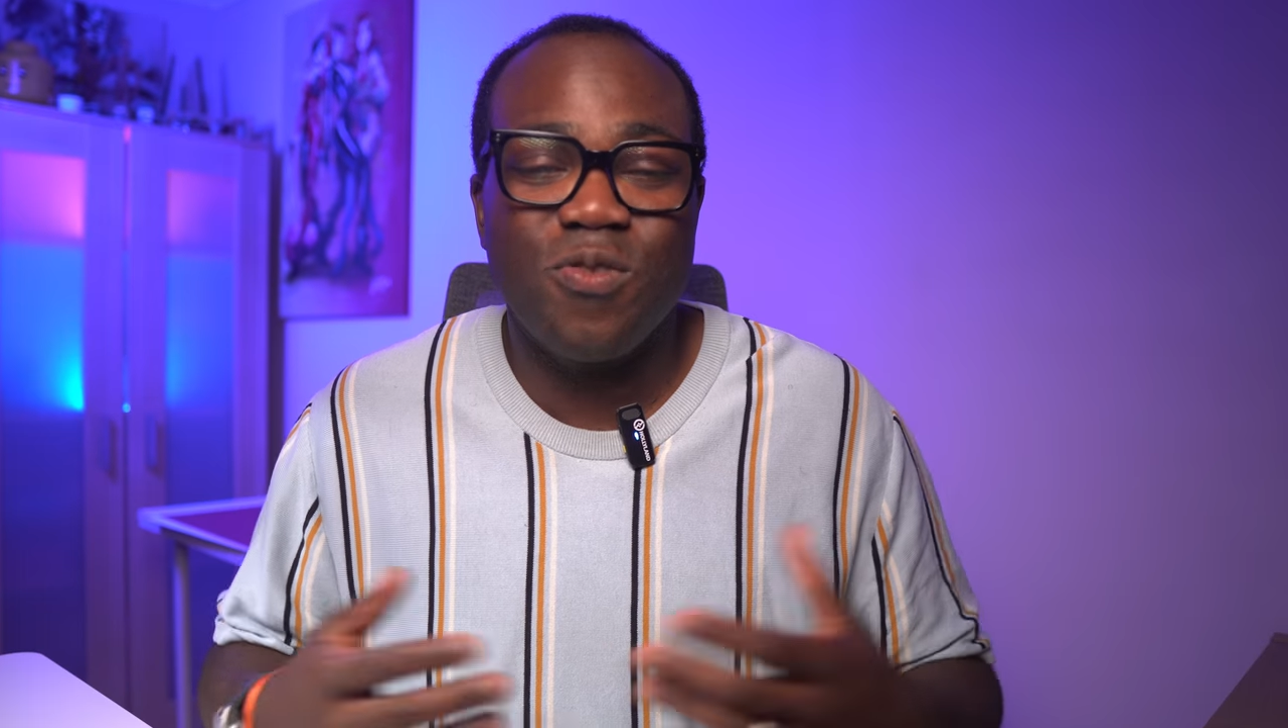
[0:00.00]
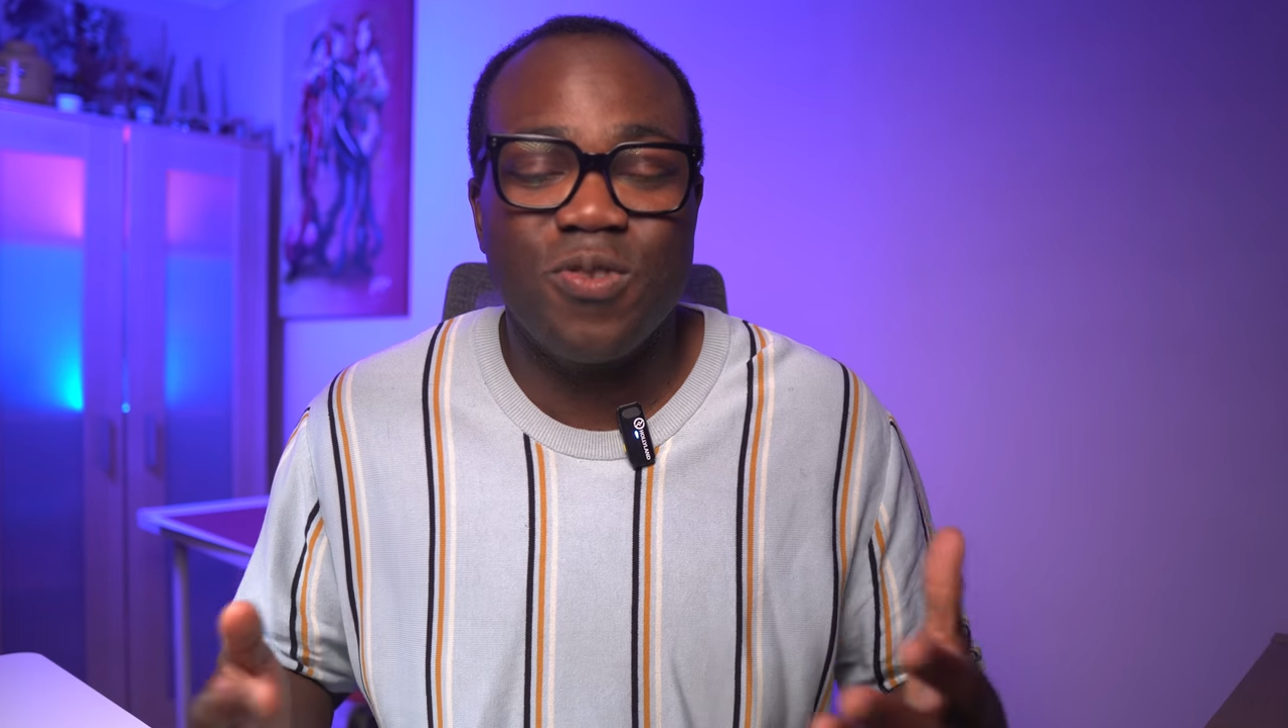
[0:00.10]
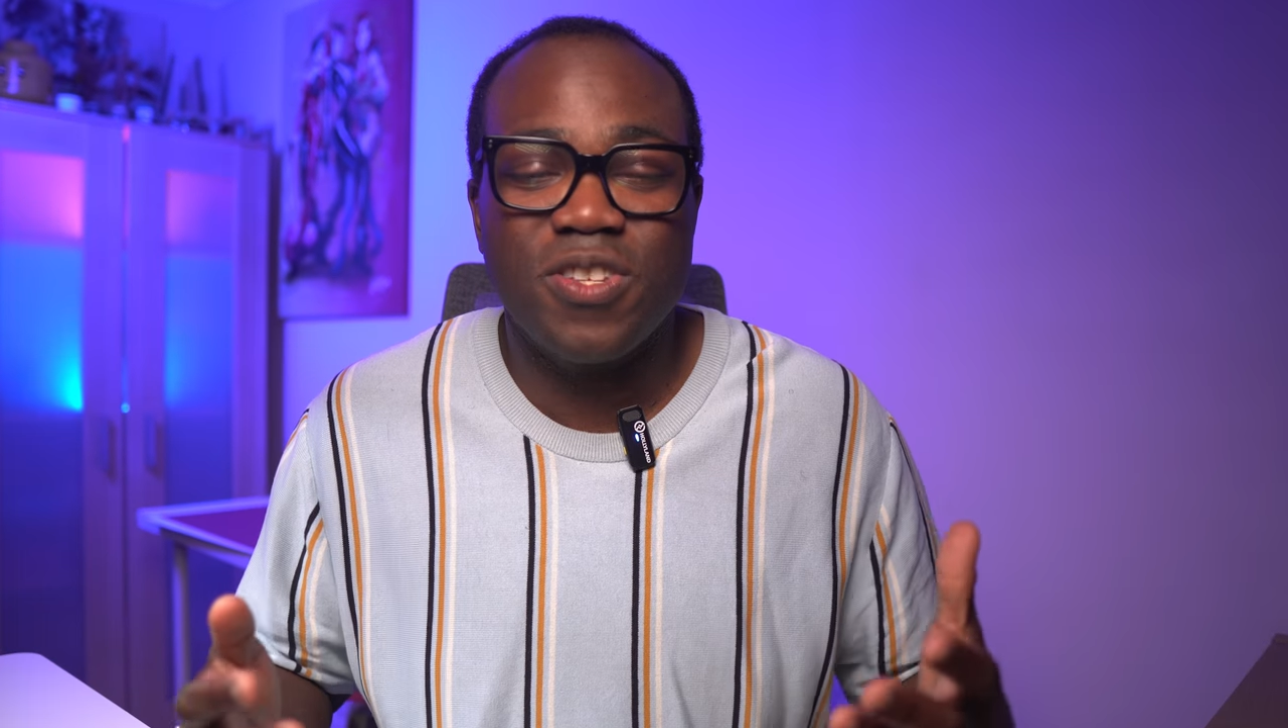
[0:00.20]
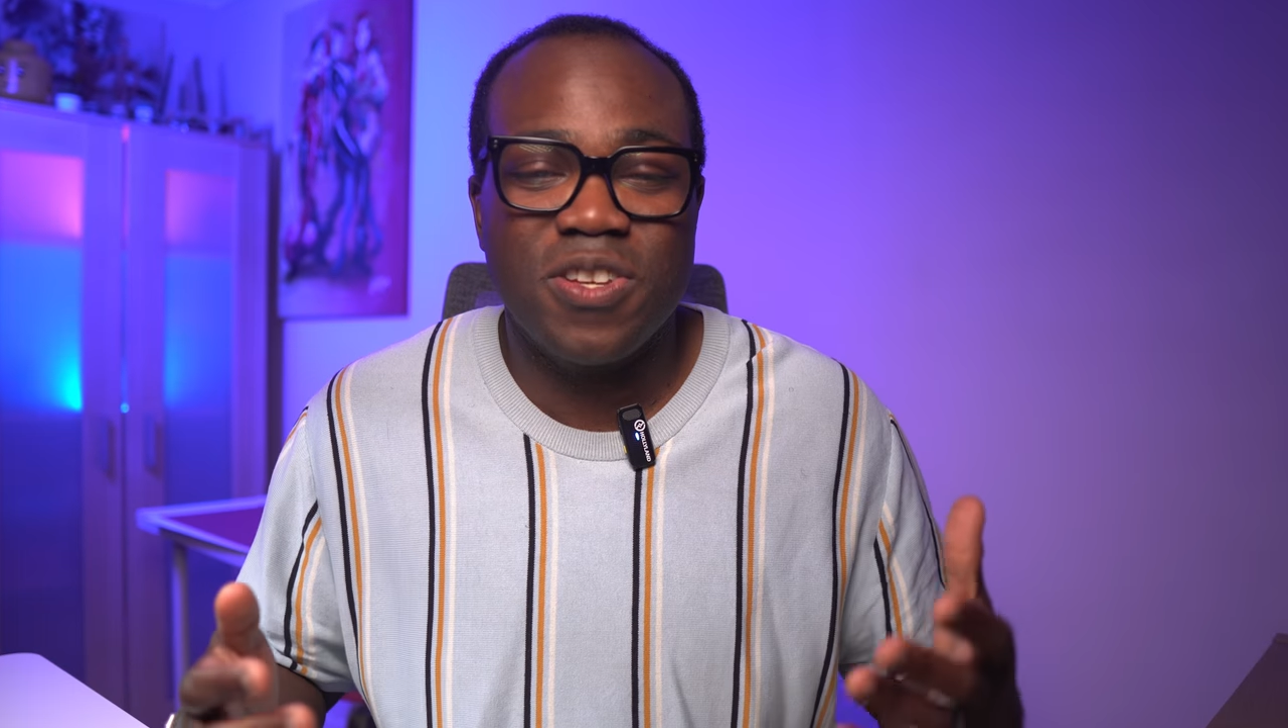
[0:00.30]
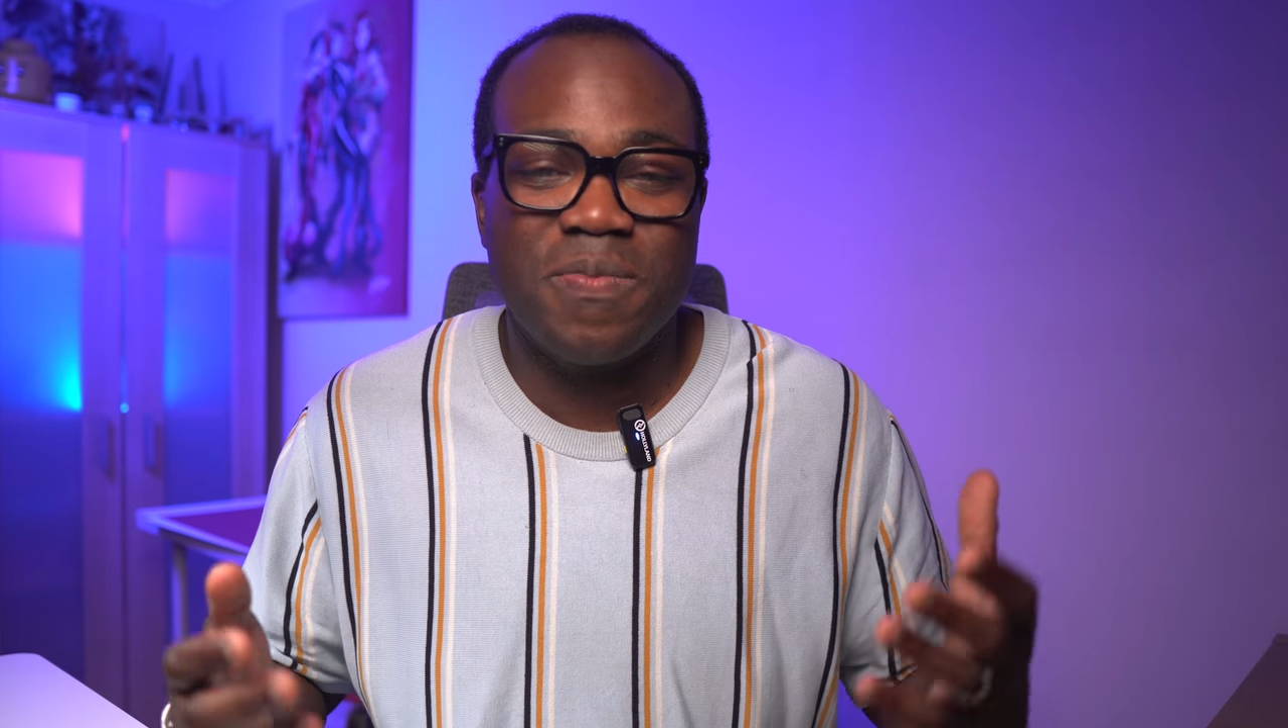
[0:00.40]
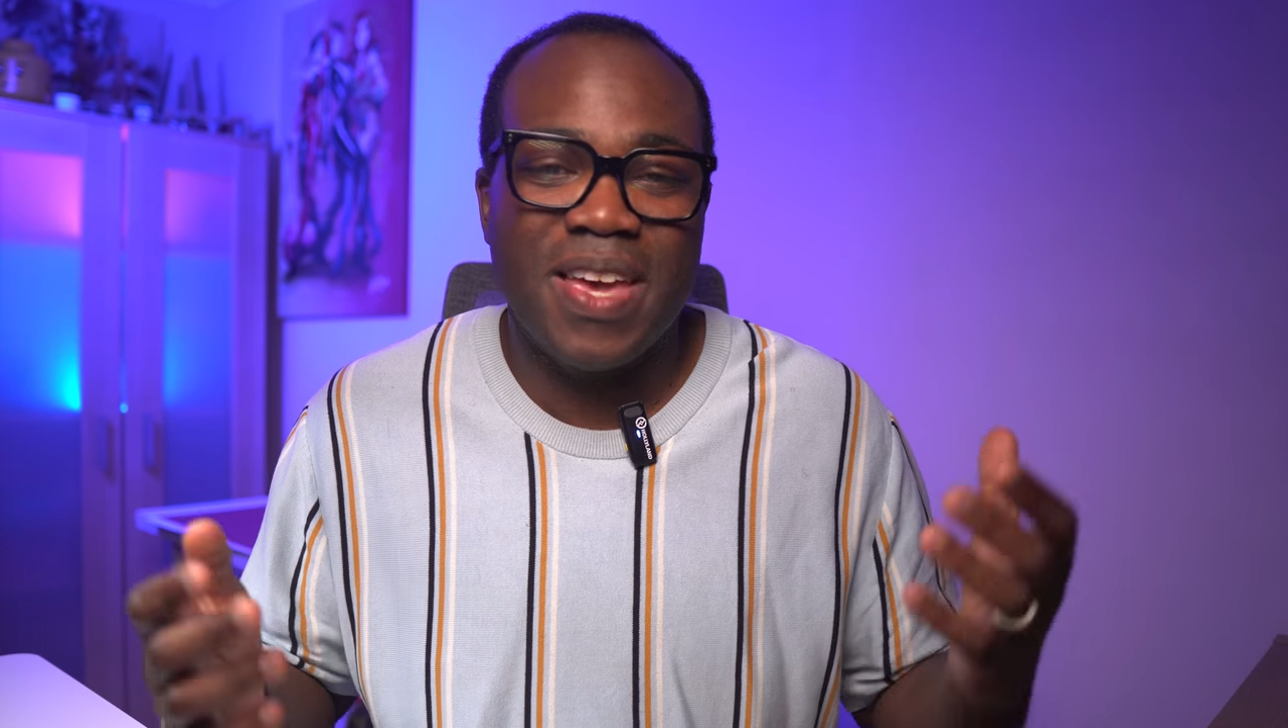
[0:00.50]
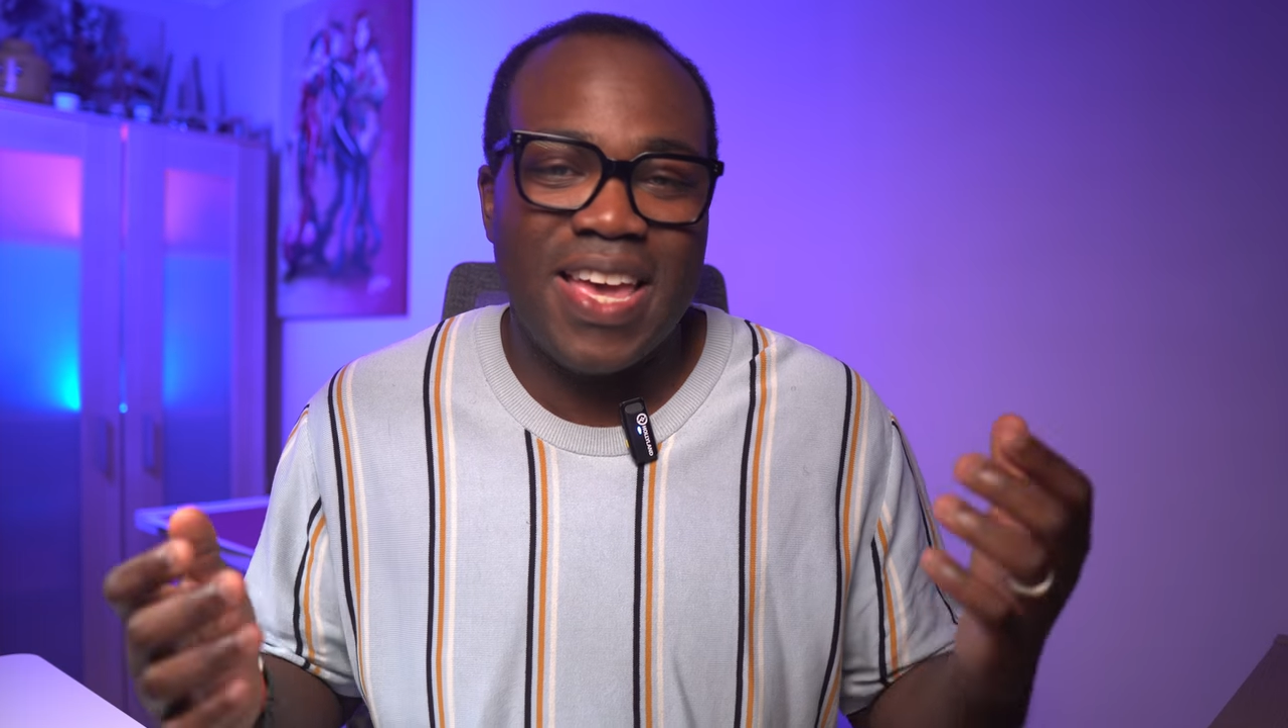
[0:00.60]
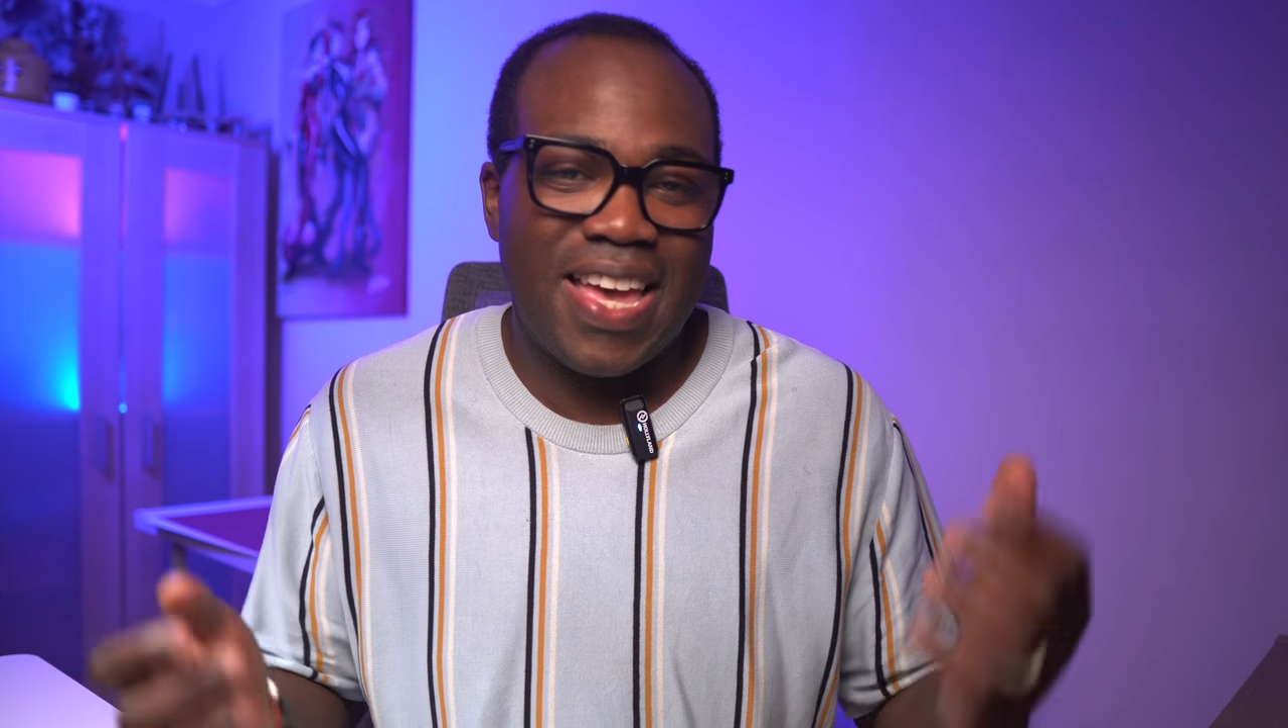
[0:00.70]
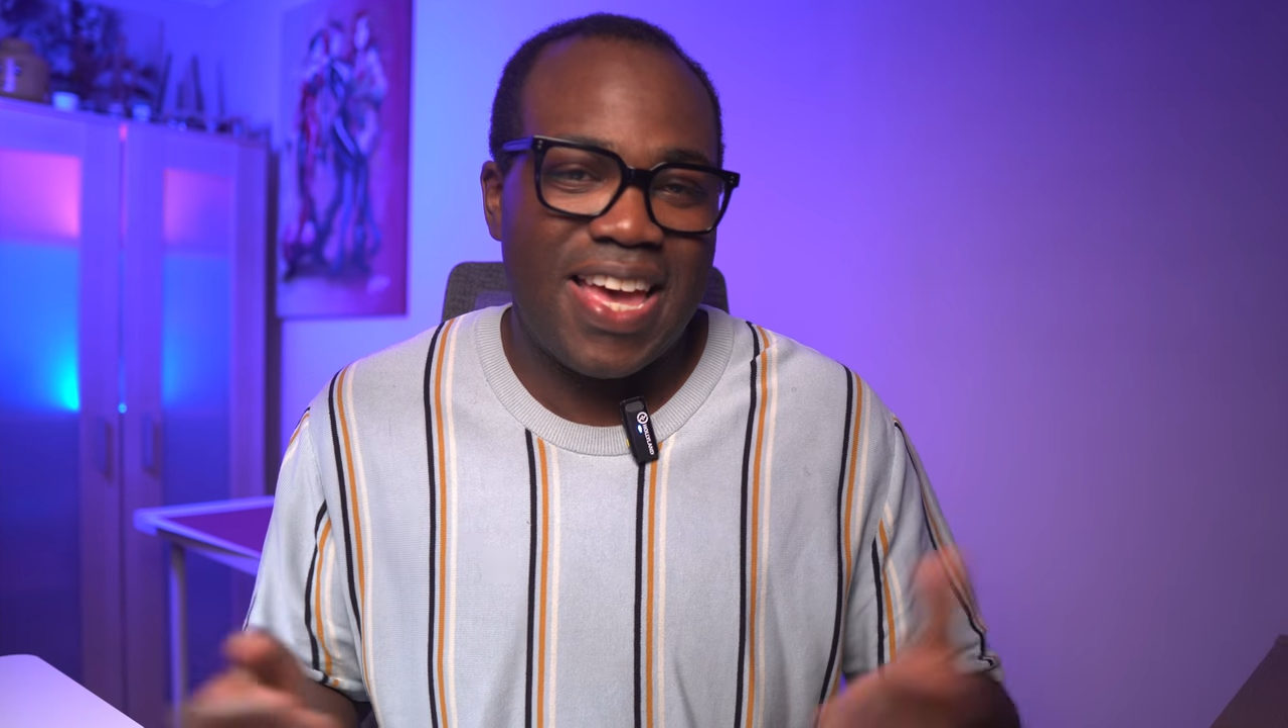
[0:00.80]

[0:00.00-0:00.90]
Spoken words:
awesome